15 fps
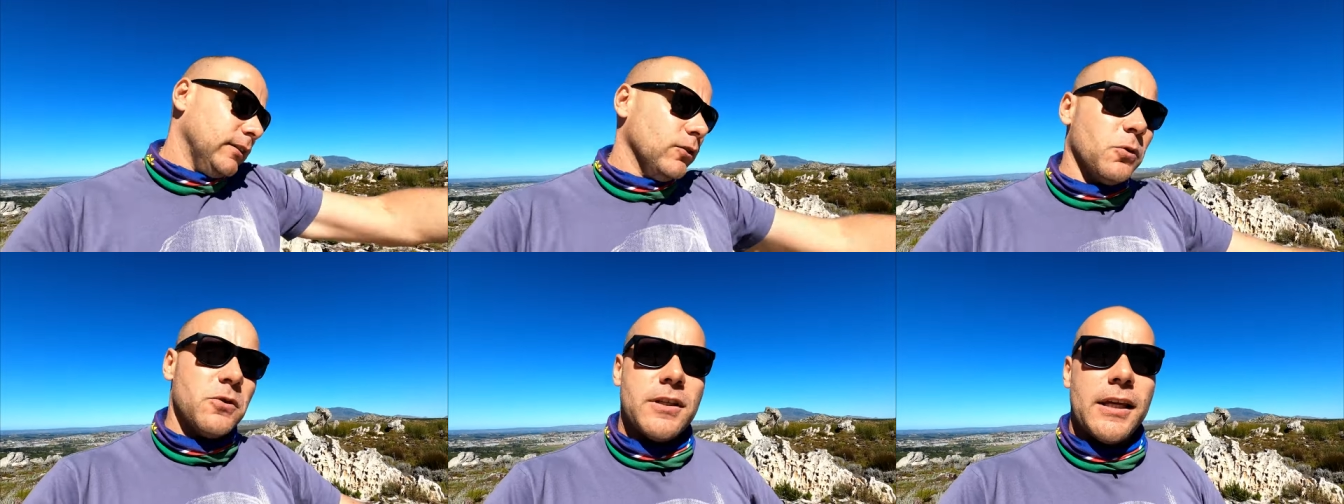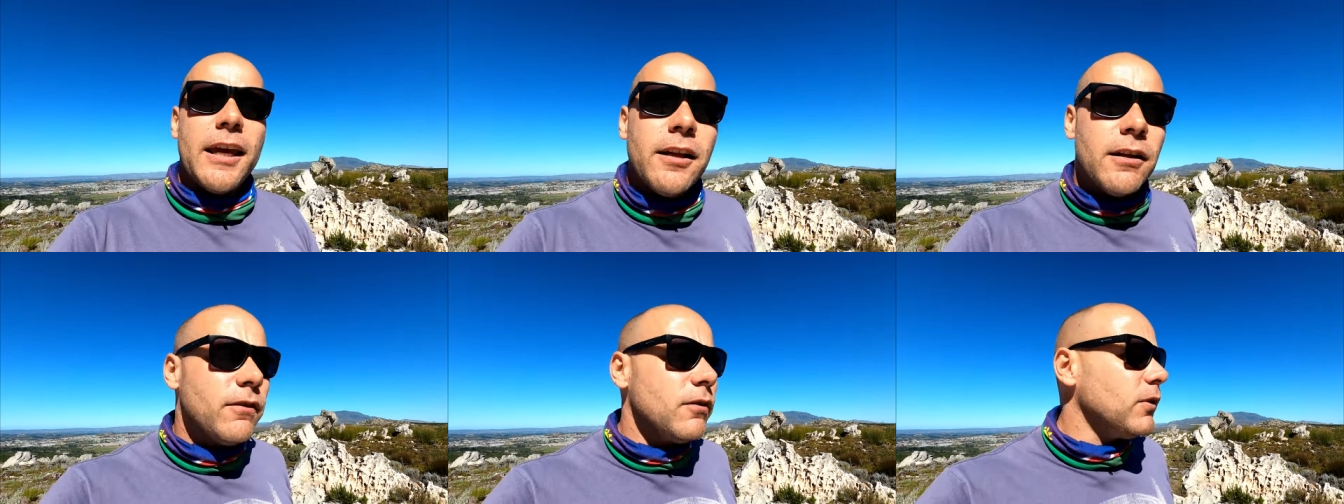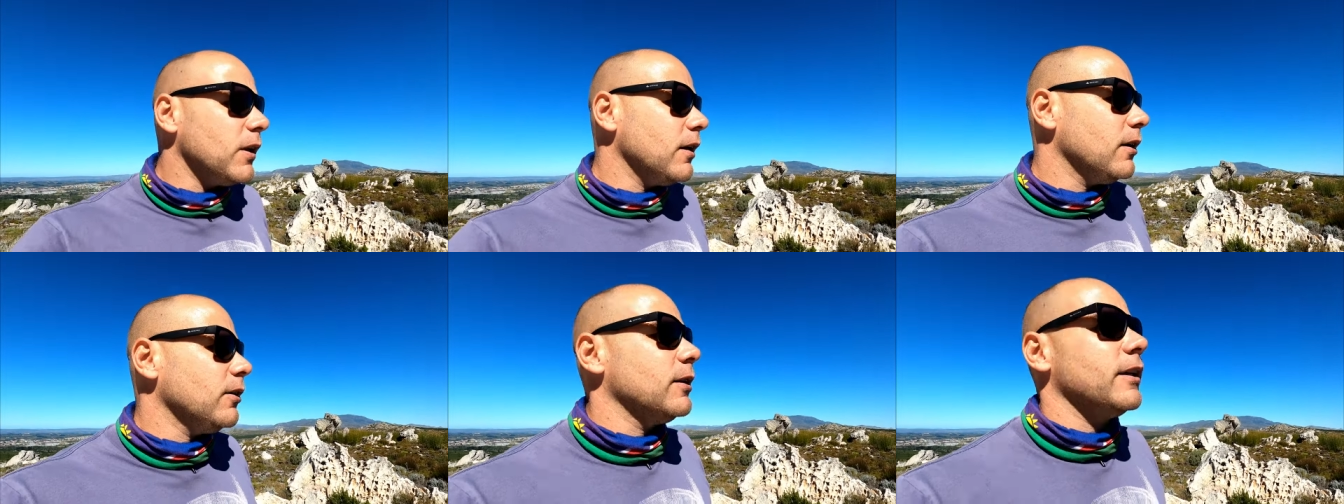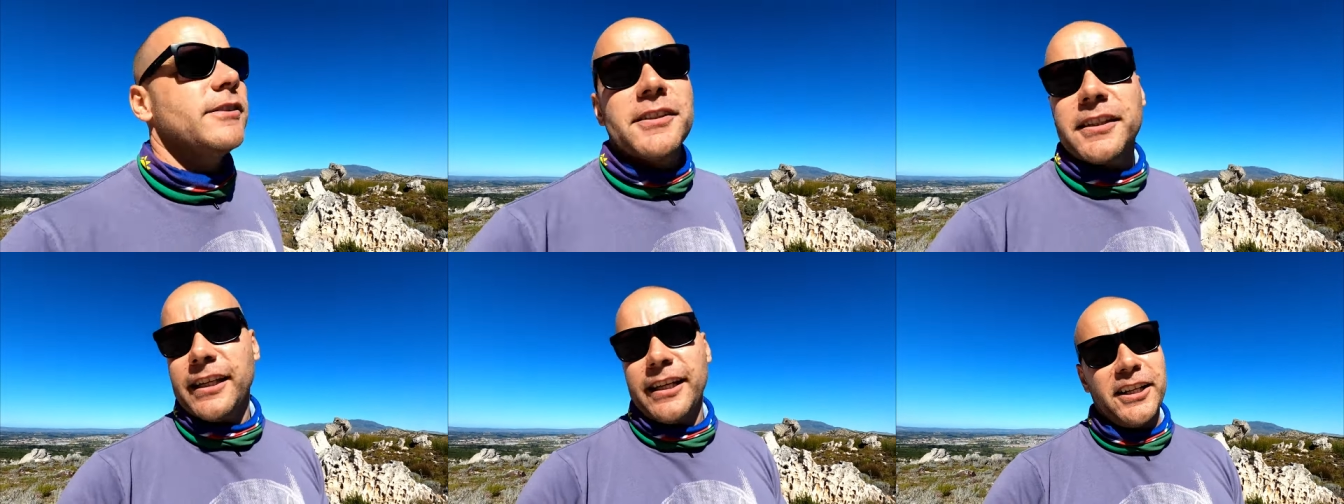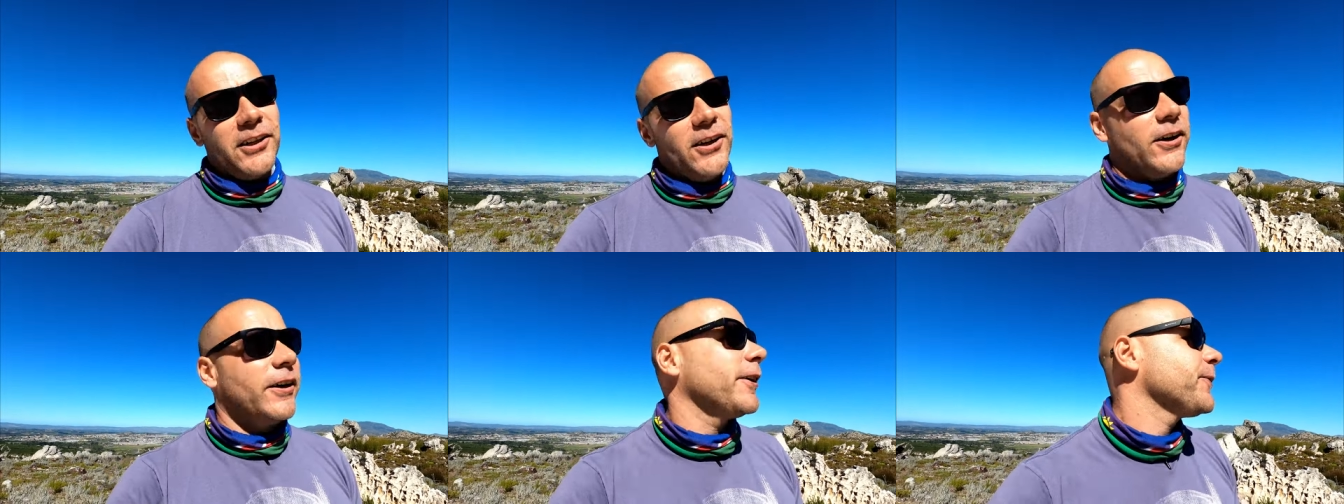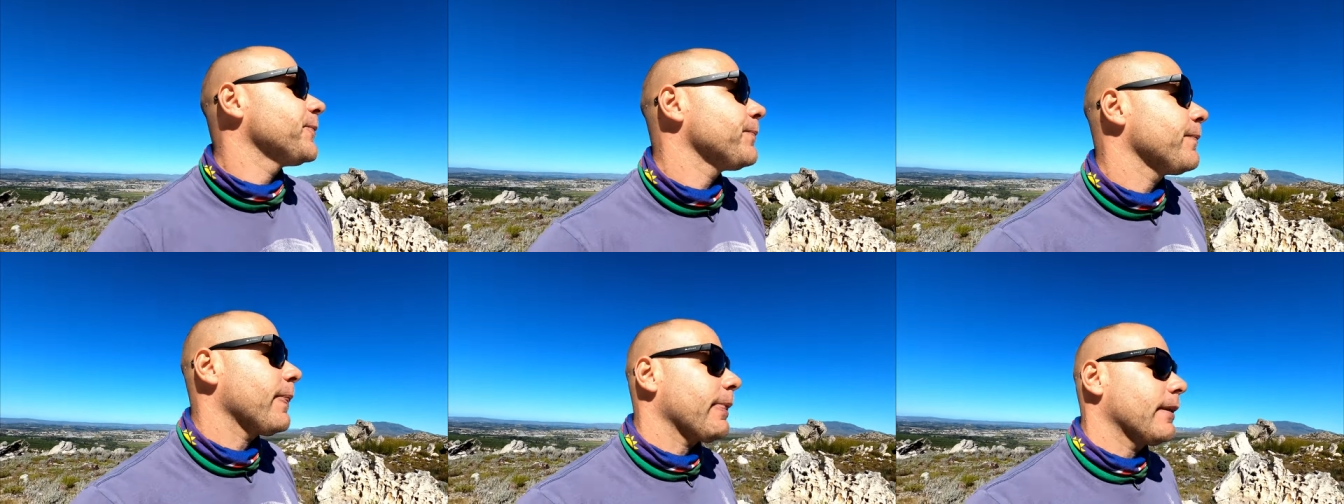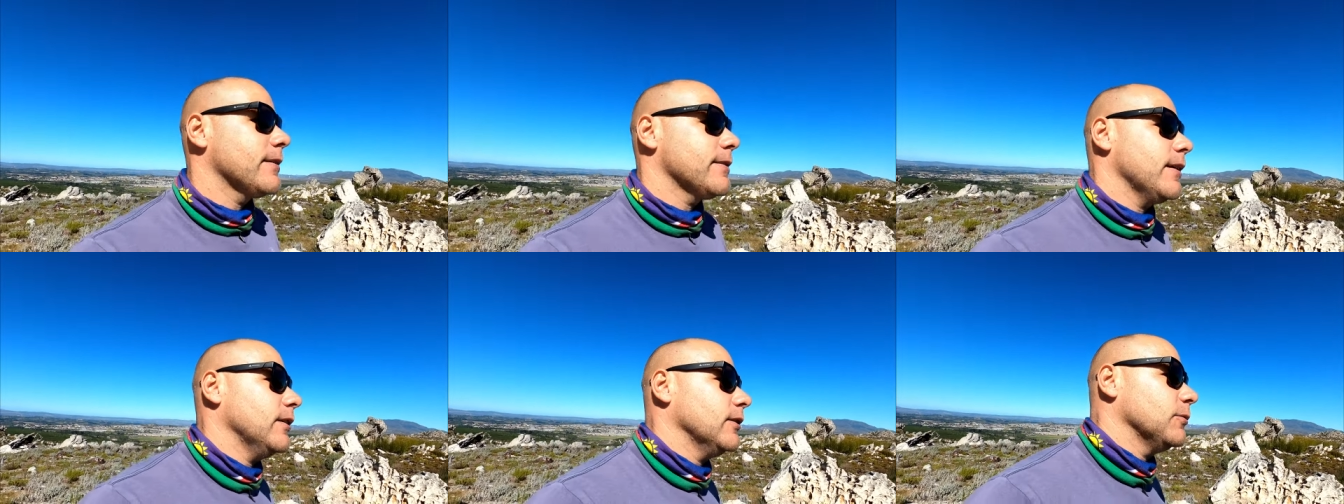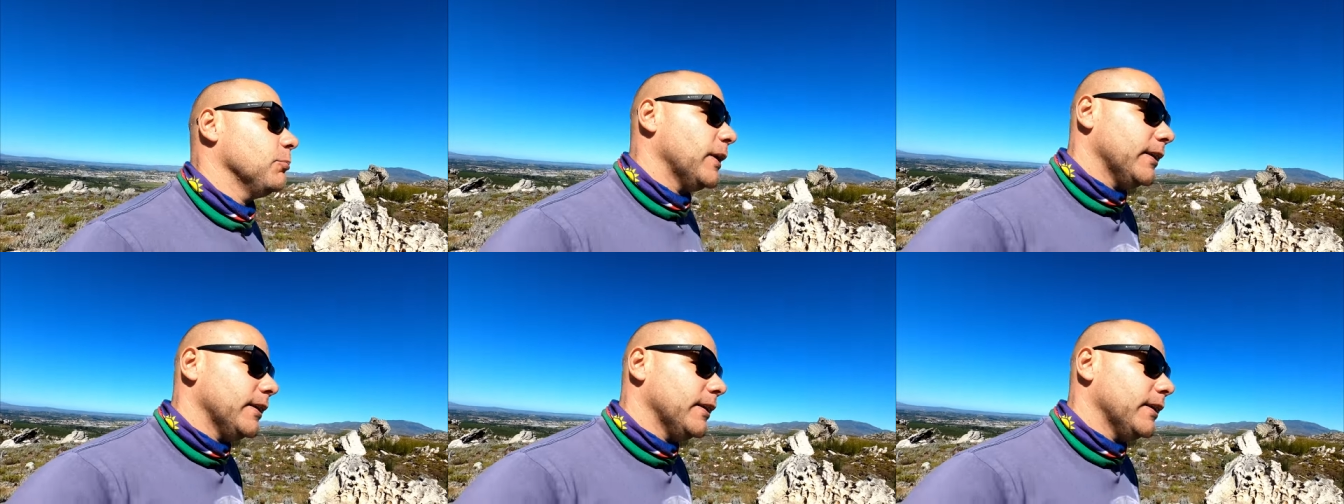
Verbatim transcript: towards the end of the video. It's getting long, it's getting long.